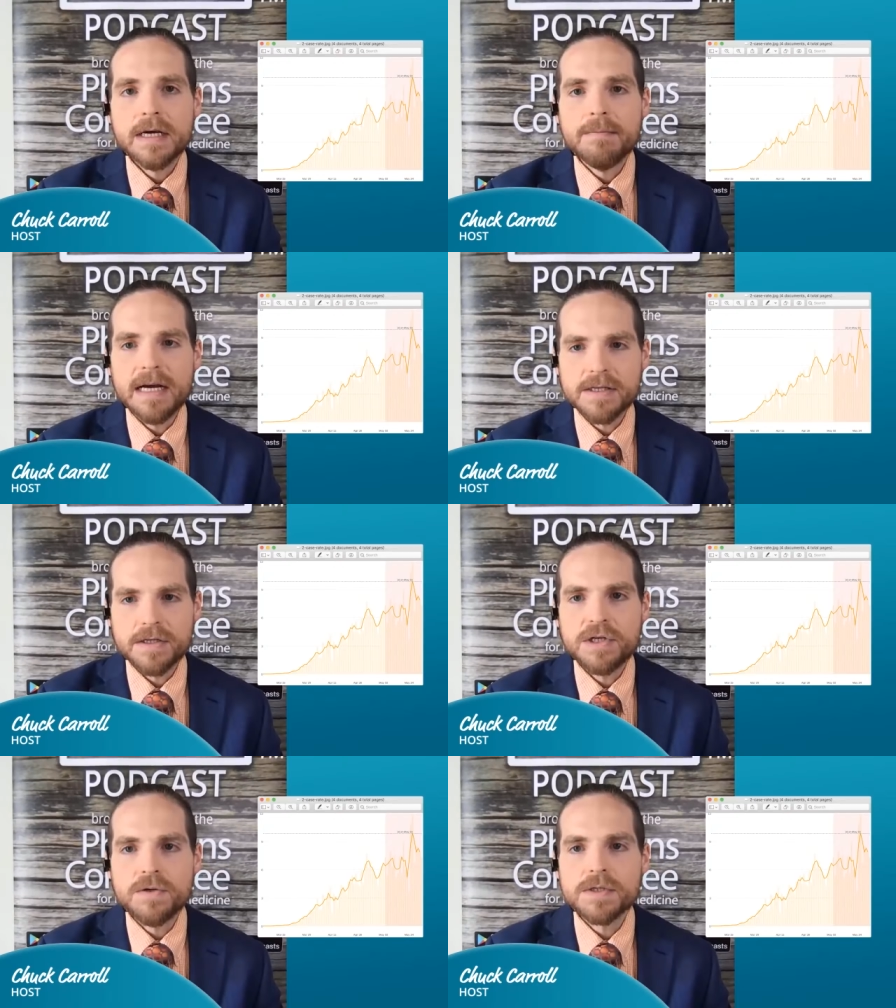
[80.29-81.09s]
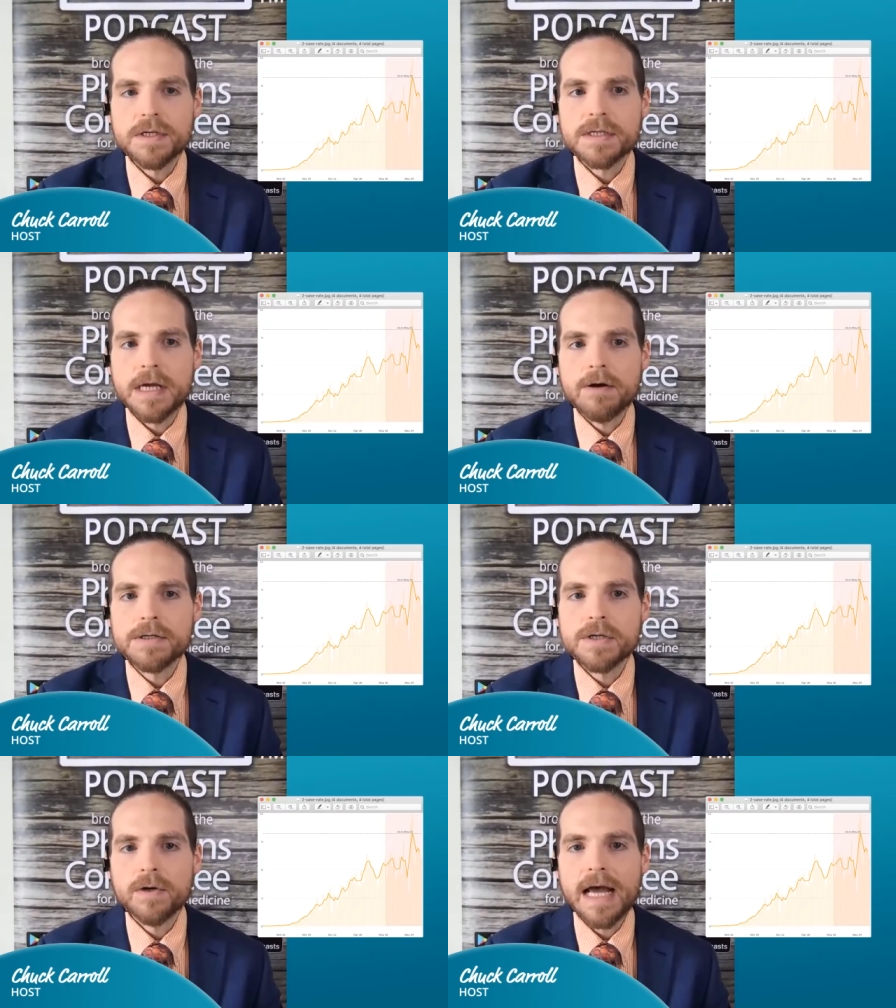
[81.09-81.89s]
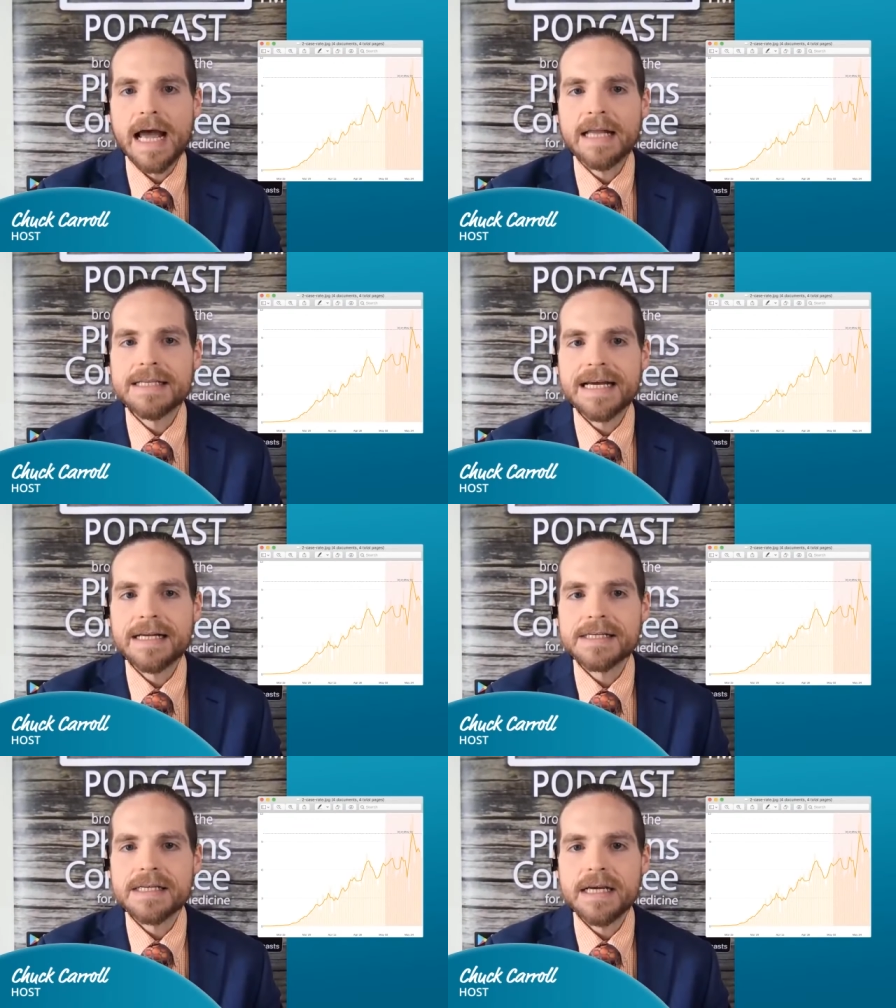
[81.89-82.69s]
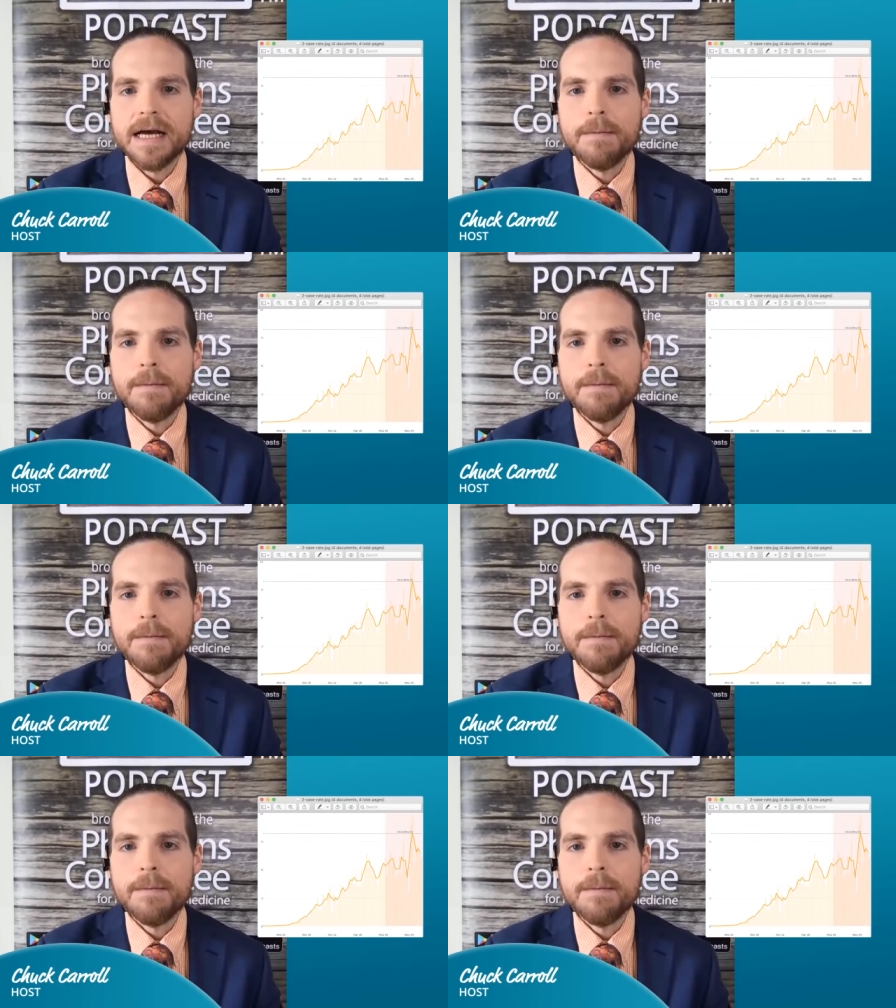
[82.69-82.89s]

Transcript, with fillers: Massachusetts, Arizona, and Tennessee